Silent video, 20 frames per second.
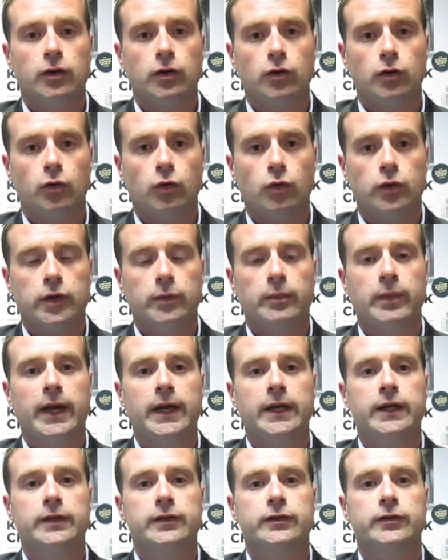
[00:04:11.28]
your
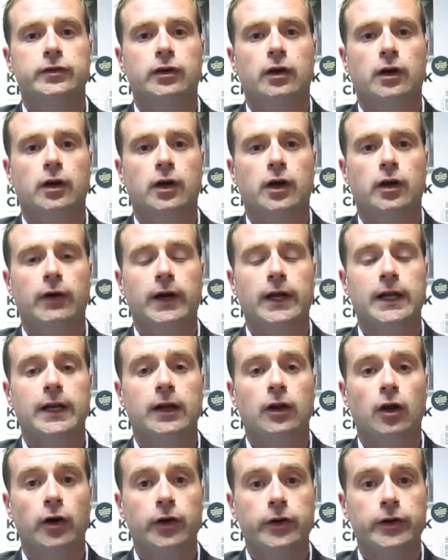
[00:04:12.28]
dependents are correctly
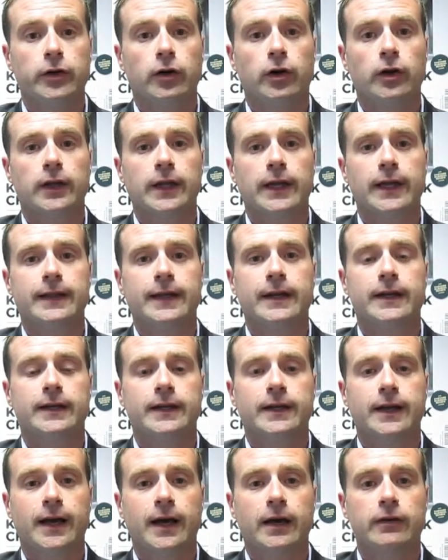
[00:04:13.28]
loaded on there and that
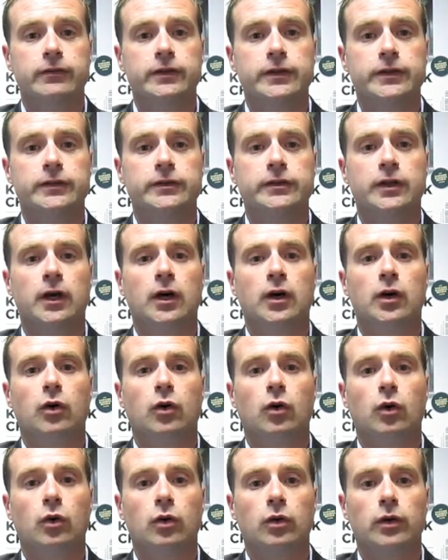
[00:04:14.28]
it covers
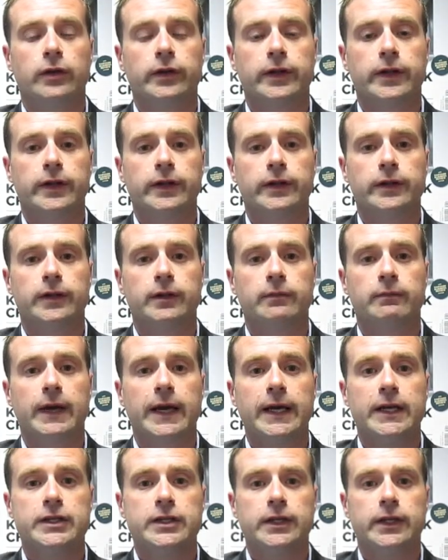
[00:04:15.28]
all the
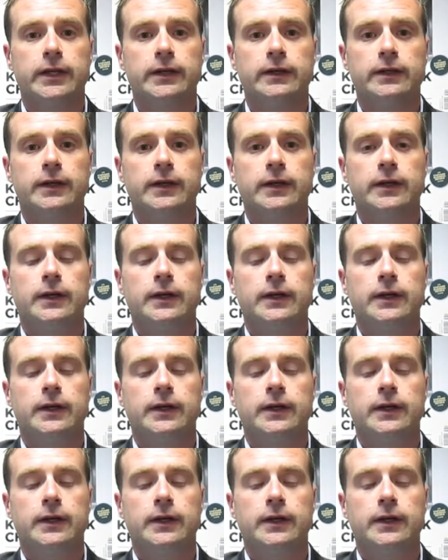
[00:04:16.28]
major